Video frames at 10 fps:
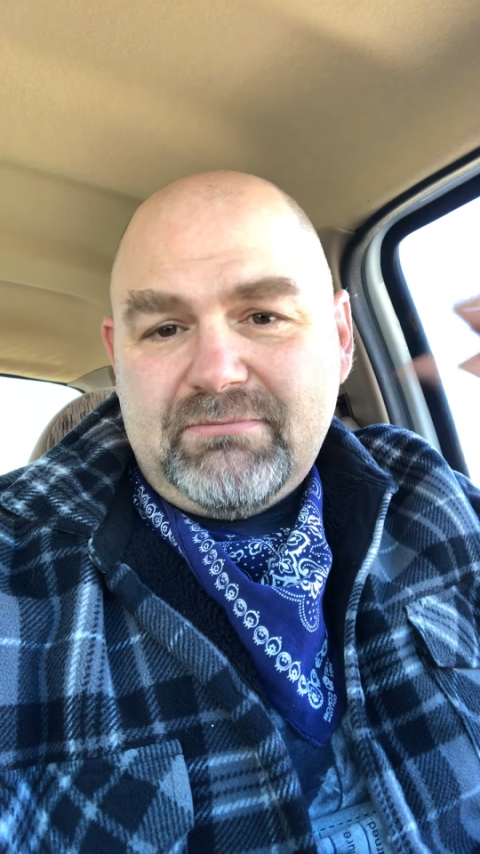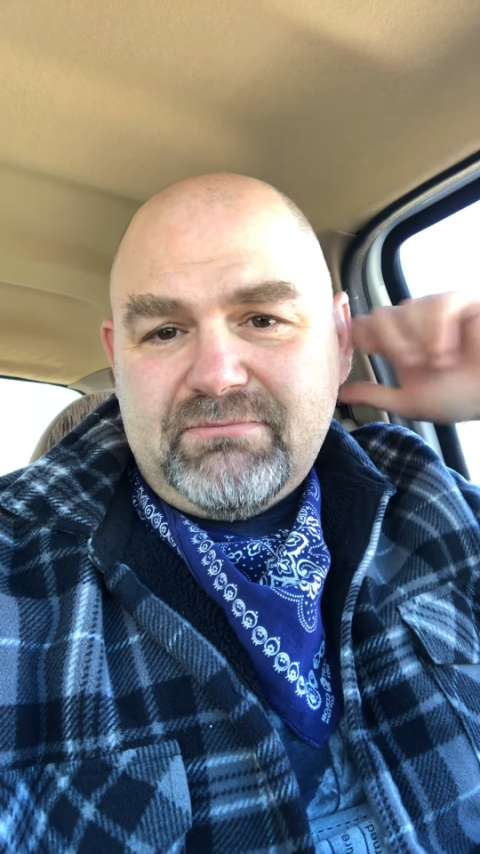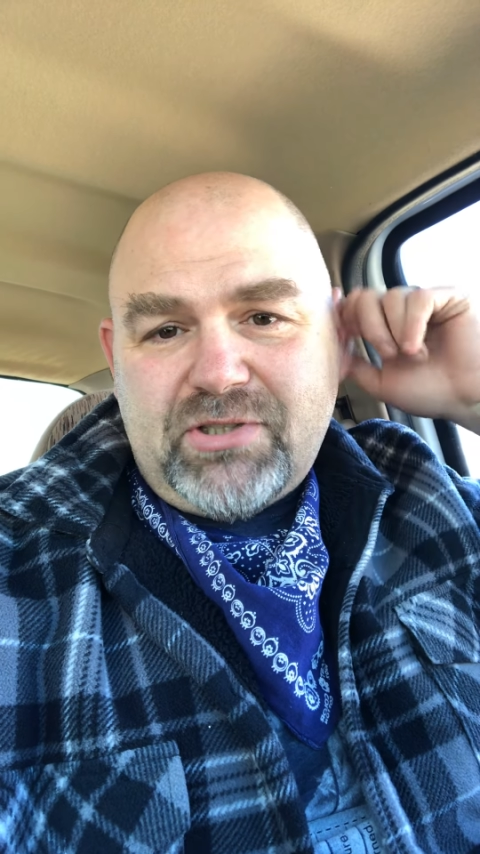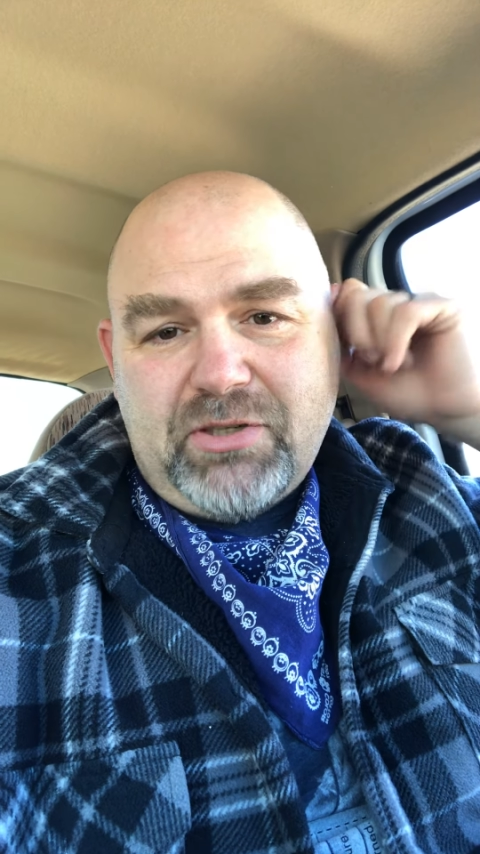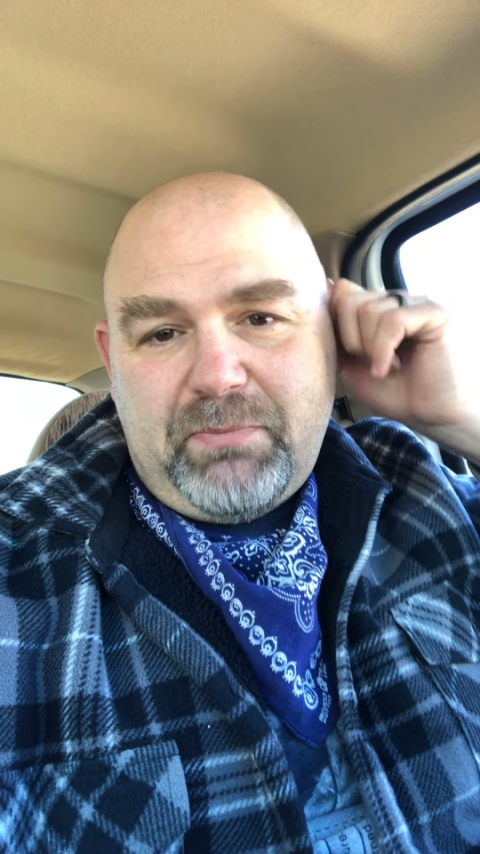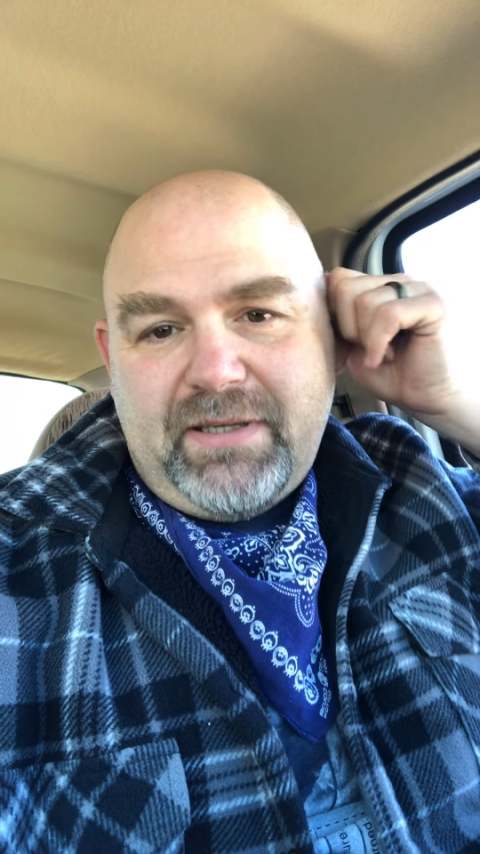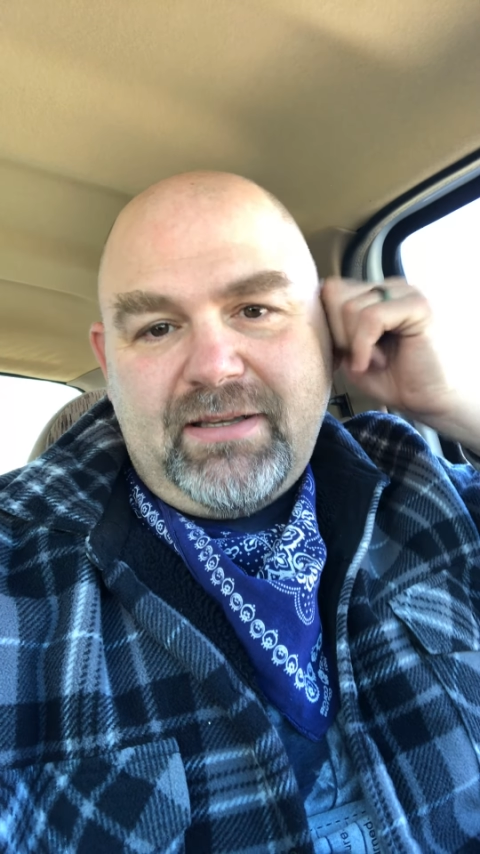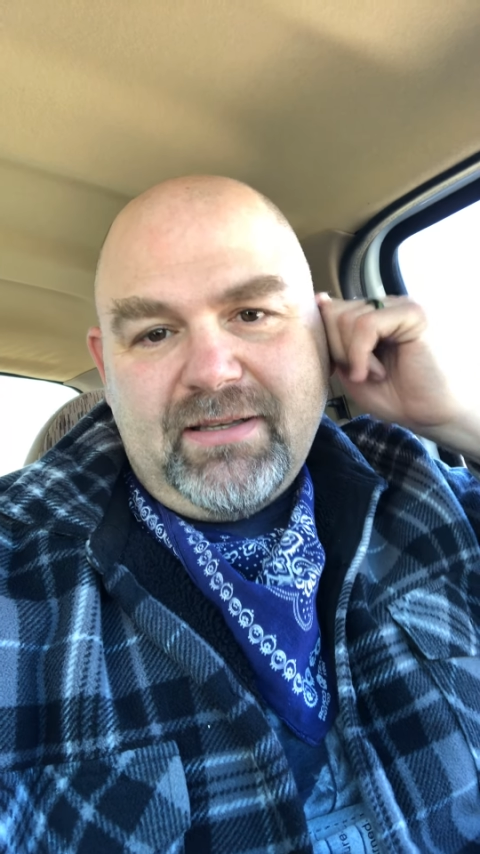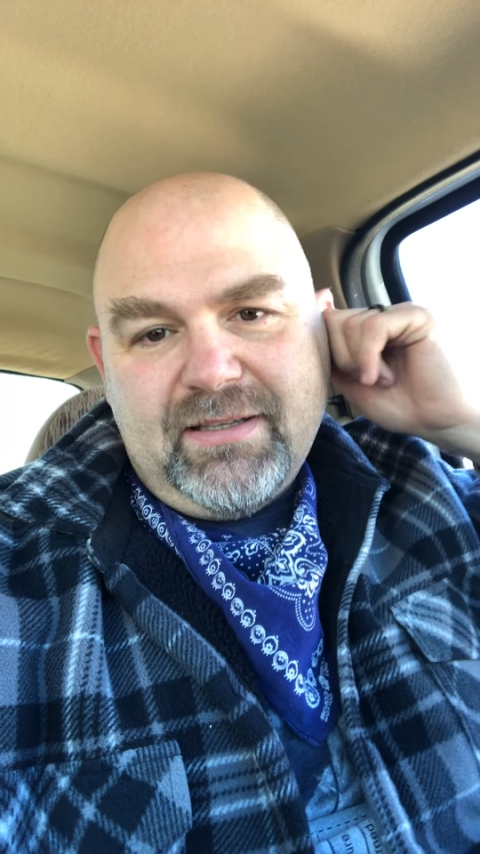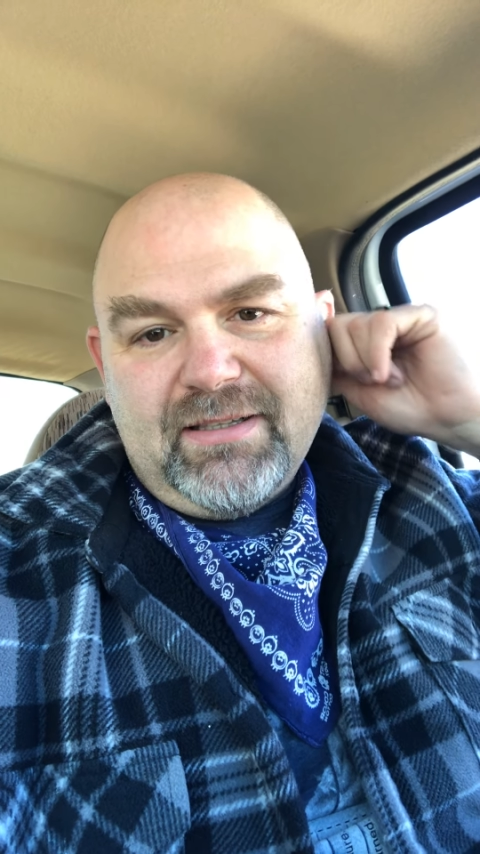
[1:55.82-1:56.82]
should be
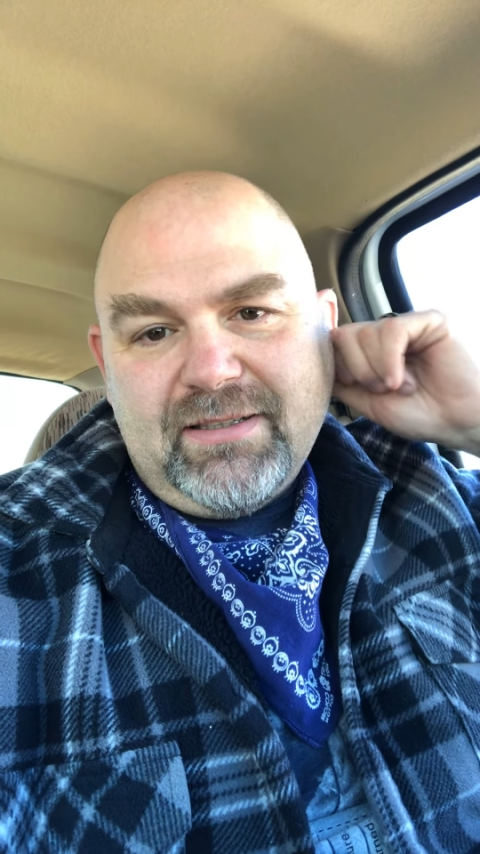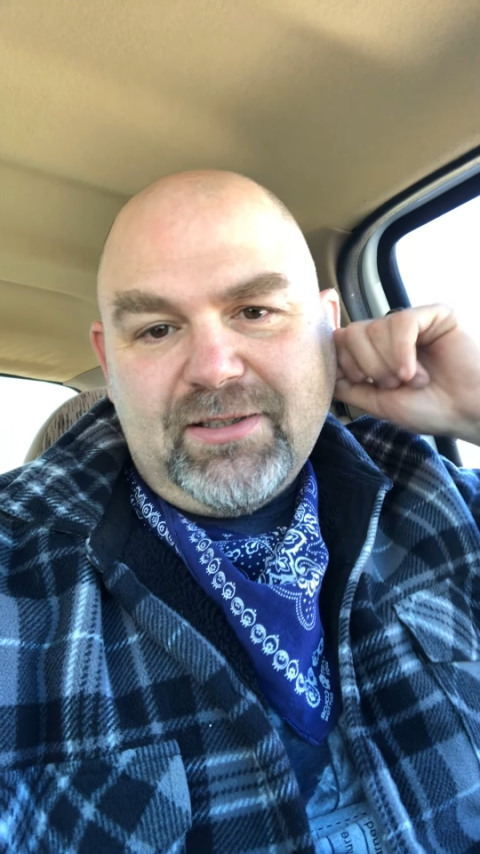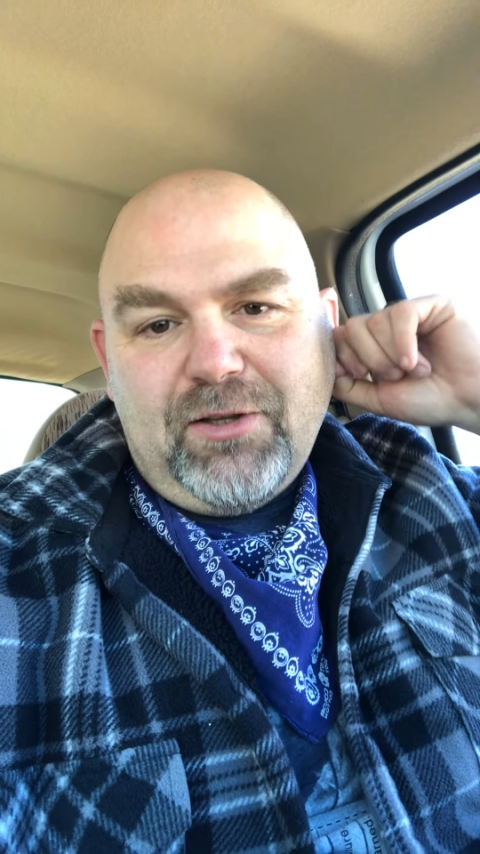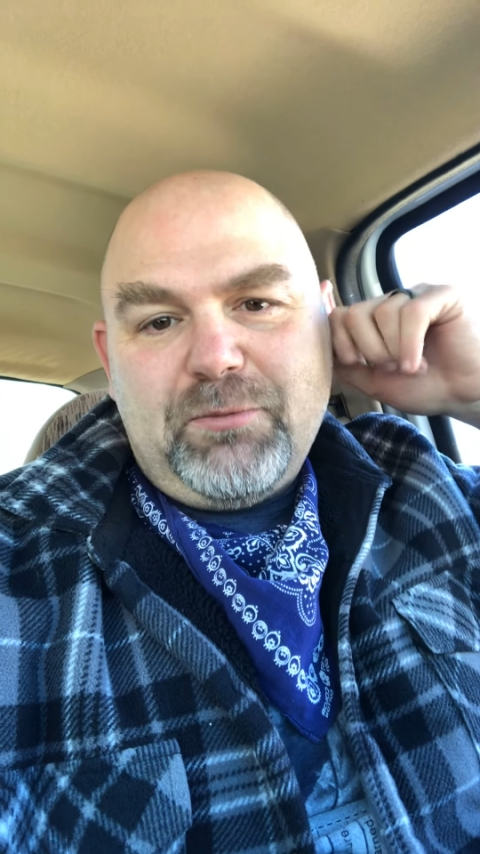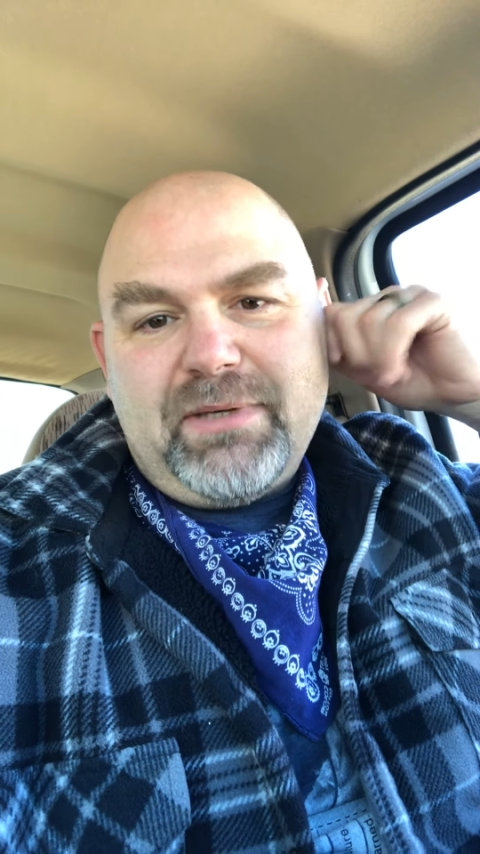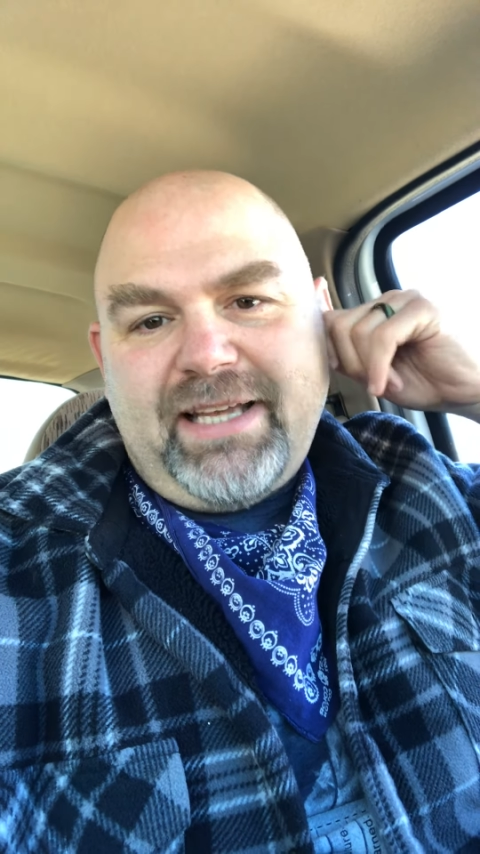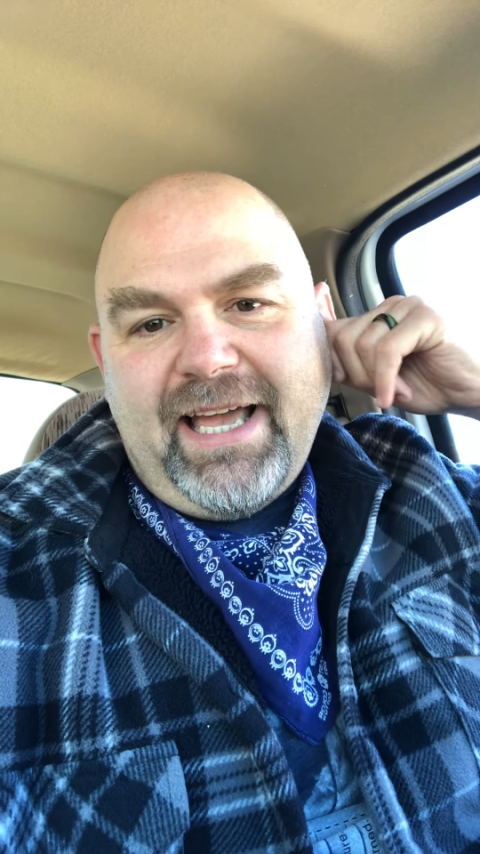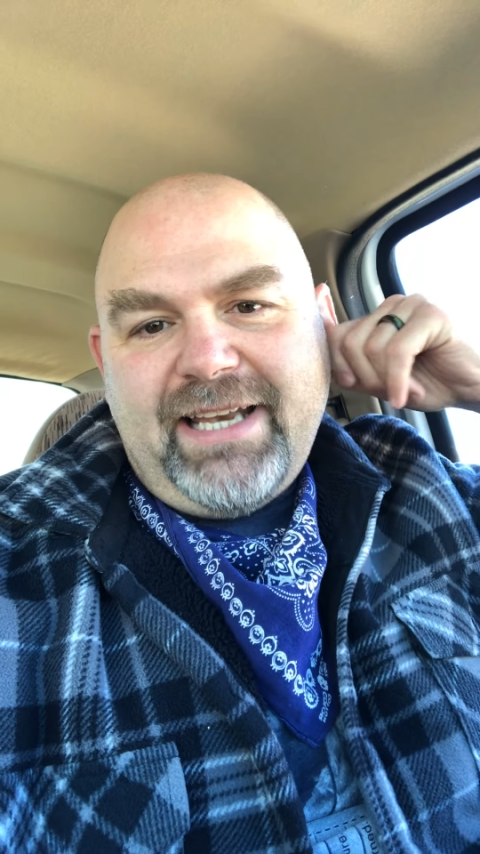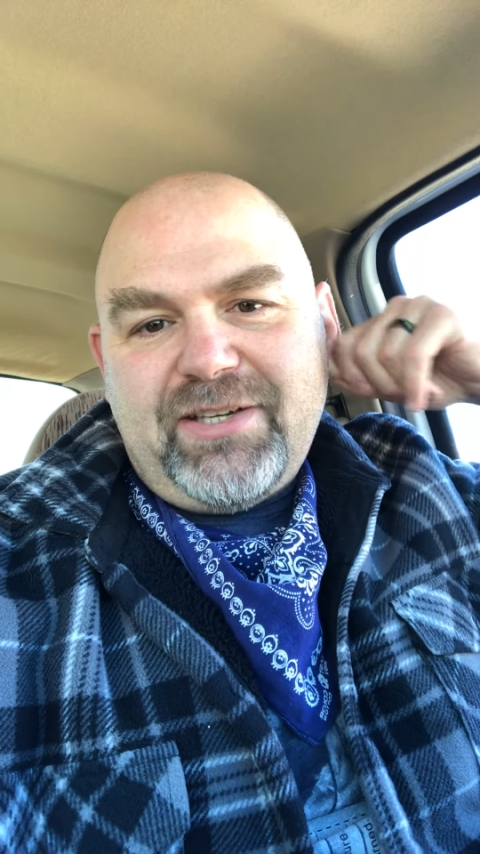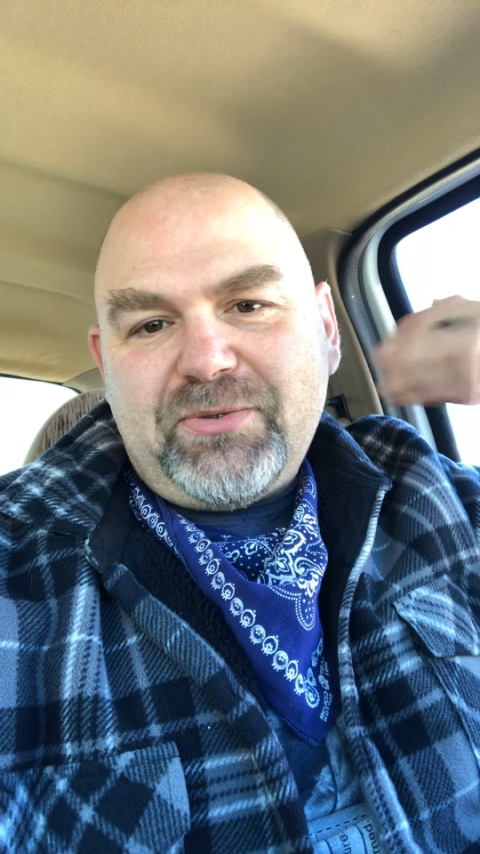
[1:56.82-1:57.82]
lubricated